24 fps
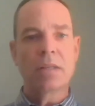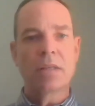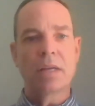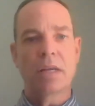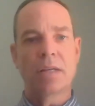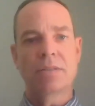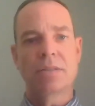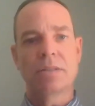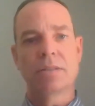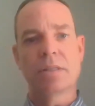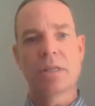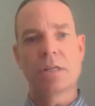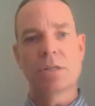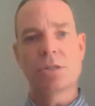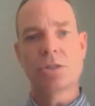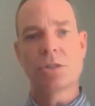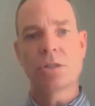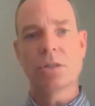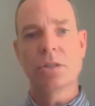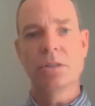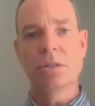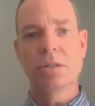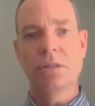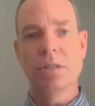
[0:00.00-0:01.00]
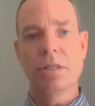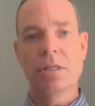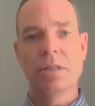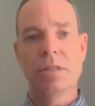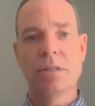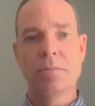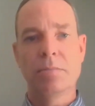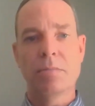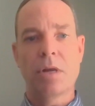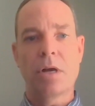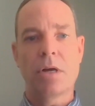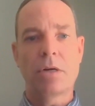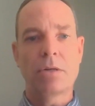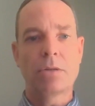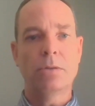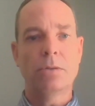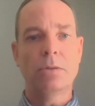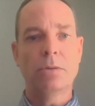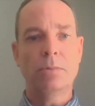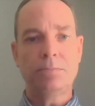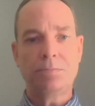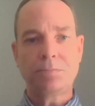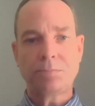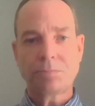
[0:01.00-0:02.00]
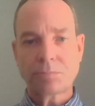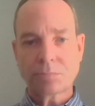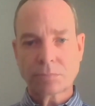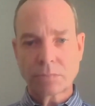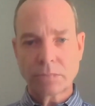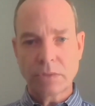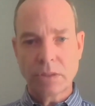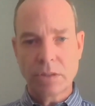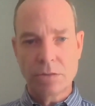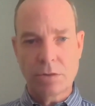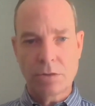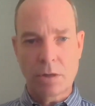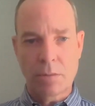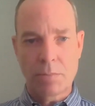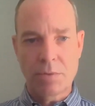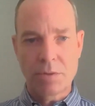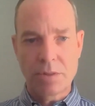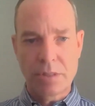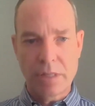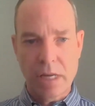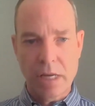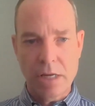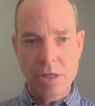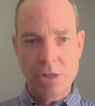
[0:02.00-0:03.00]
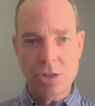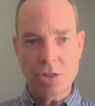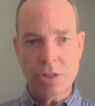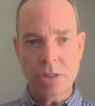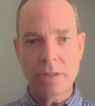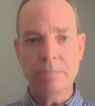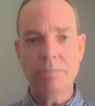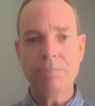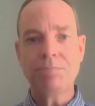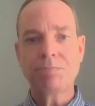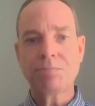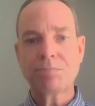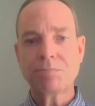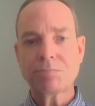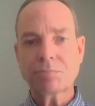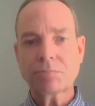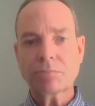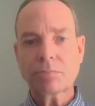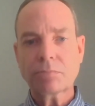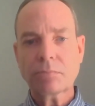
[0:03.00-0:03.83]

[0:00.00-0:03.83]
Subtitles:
that's essentially the model interpretation.